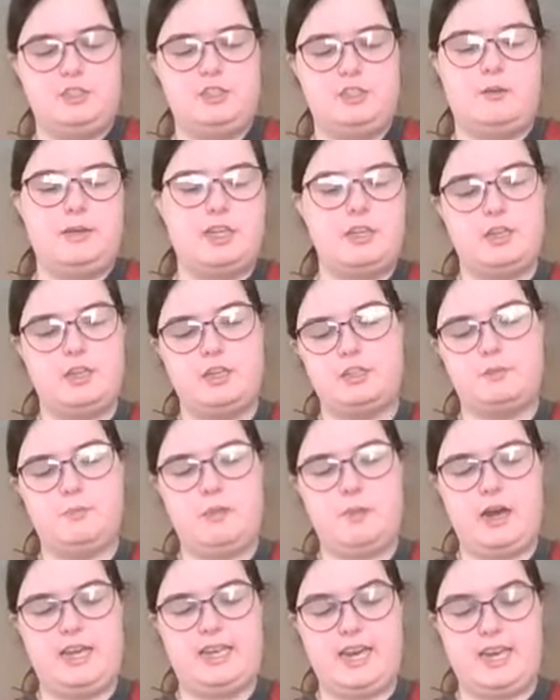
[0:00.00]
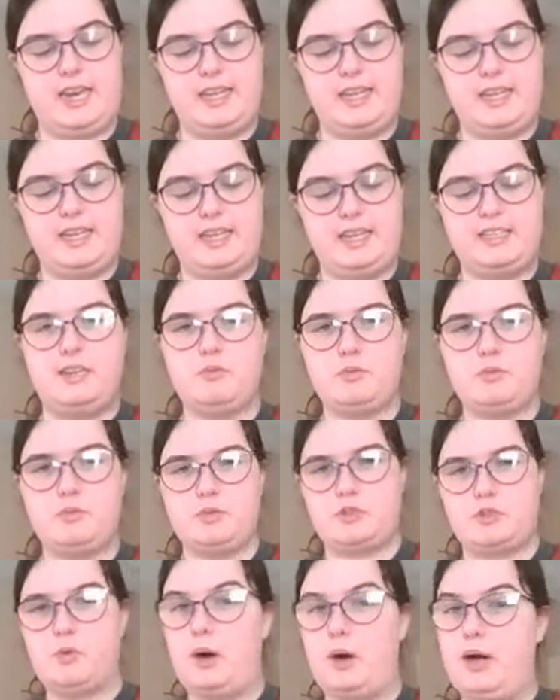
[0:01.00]
So because my cake tin was
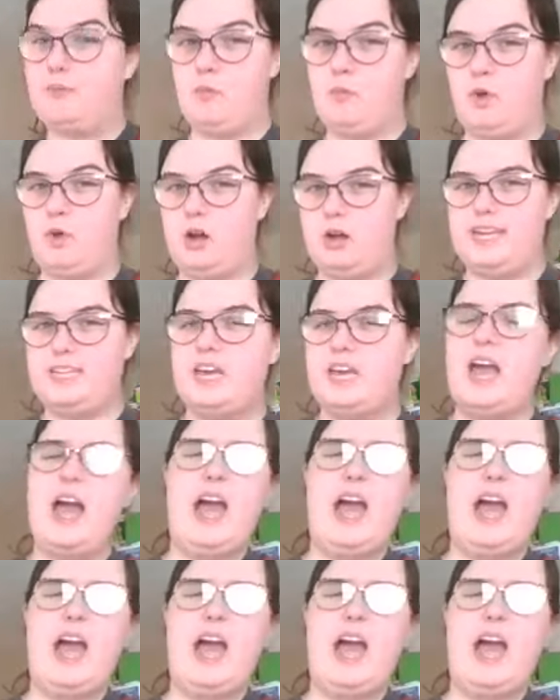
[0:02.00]
quite wide